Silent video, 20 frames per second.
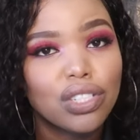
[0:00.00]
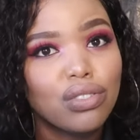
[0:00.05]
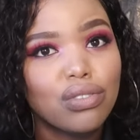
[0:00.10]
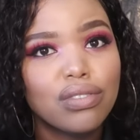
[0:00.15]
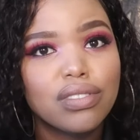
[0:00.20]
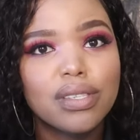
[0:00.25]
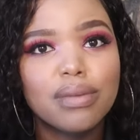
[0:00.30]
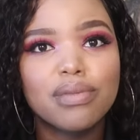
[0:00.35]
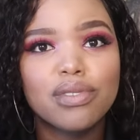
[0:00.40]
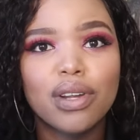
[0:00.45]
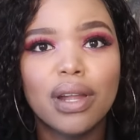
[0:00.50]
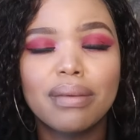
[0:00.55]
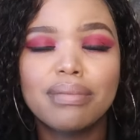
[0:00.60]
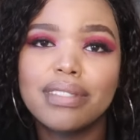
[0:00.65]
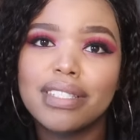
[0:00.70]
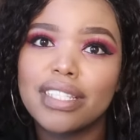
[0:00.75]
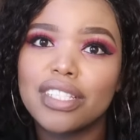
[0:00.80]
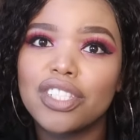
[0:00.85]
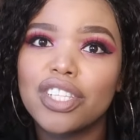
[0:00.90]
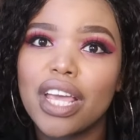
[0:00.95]
Do subscribe
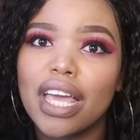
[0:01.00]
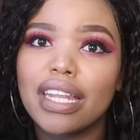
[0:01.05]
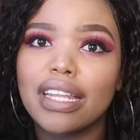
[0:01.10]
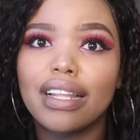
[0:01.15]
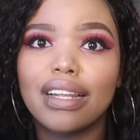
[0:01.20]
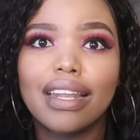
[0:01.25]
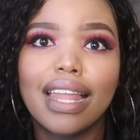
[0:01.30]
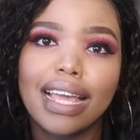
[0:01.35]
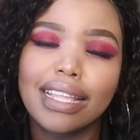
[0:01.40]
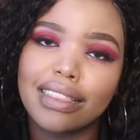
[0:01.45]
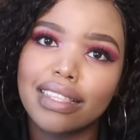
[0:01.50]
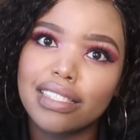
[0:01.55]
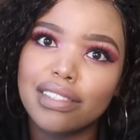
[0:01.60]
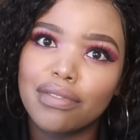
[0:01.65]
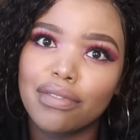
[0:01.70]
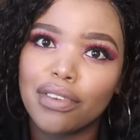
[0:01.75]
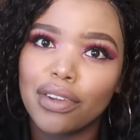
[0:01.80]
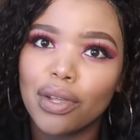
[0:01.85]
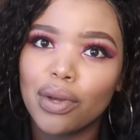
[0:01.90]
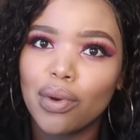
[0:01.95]
to the channel, like this
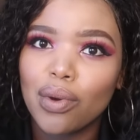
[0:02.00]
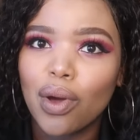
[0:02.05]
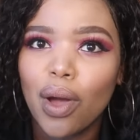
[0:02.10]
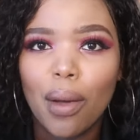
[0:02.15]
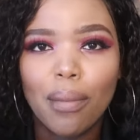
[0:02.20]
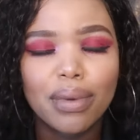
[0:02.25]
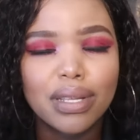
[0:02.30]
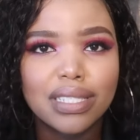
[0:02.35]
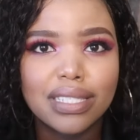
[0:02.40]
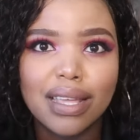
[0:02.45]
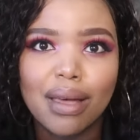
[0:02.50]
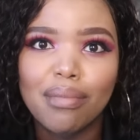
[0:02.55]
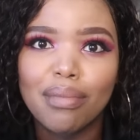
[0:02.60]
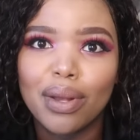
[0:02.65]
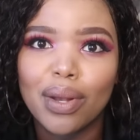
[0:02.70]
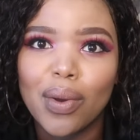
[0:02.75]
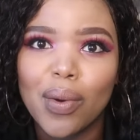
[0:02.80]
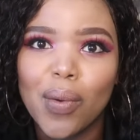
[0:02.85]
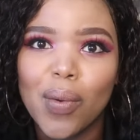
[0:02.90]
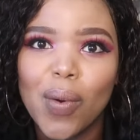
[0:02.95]
video, comment down
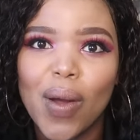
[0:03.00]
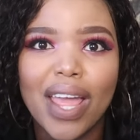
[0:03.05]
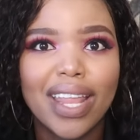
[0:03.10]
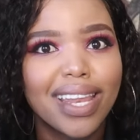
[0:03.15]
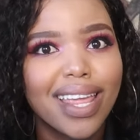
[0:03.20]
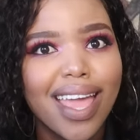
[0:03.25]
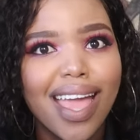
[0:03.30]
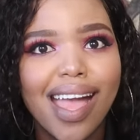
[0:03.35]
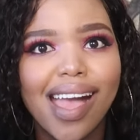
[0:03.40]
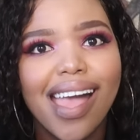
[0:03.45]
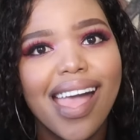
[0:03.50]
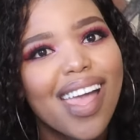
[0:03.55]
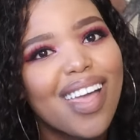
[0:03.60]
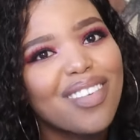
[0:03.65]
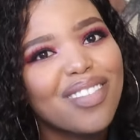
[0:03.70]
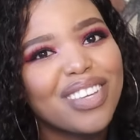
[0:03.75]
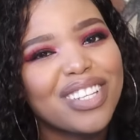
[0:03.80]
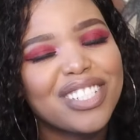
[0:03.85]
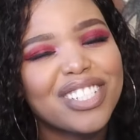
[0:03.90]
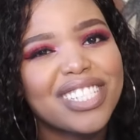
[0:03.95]
below, and yeah,
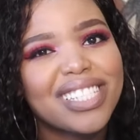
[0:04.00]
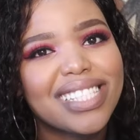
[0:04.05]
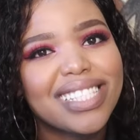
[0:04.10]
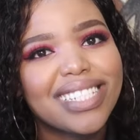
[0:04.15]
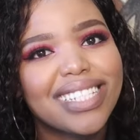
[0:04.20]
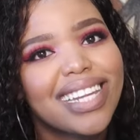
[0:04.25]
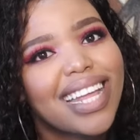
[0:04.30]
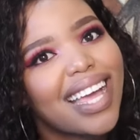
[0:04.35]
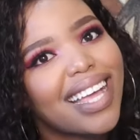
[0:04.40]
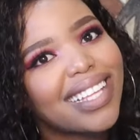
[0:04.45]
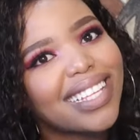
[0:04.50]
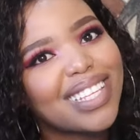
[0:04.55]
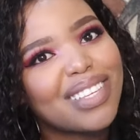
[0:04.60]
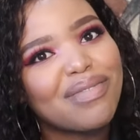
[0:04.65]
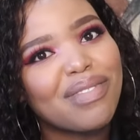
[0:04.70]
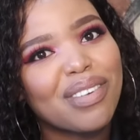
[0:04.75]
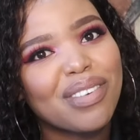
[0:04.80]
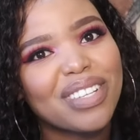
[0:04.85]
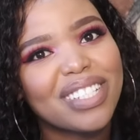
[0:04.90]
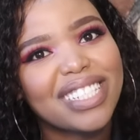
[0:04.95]
if you're interested,
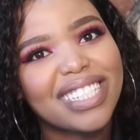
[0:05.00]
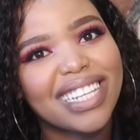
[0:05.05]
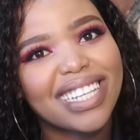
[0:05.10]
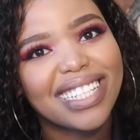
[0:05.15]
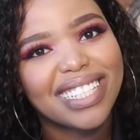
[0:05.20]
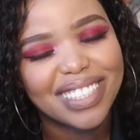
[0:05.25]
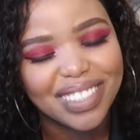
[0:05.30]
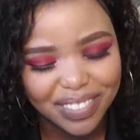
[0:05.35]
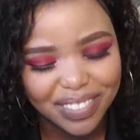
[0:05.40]
keep on watching.